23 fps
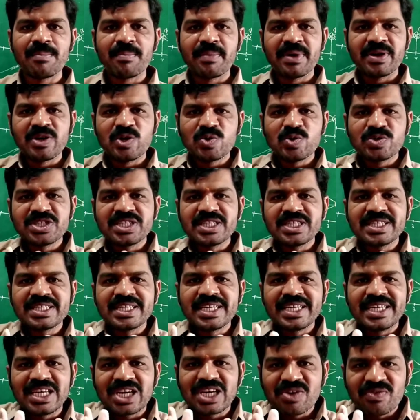By using
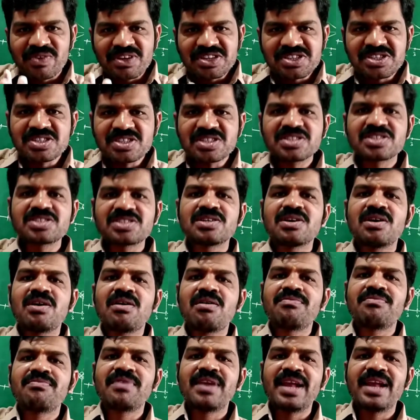the equations
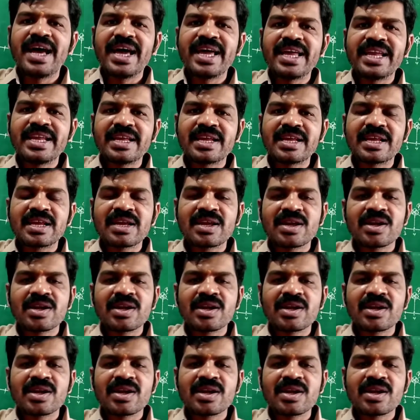of line,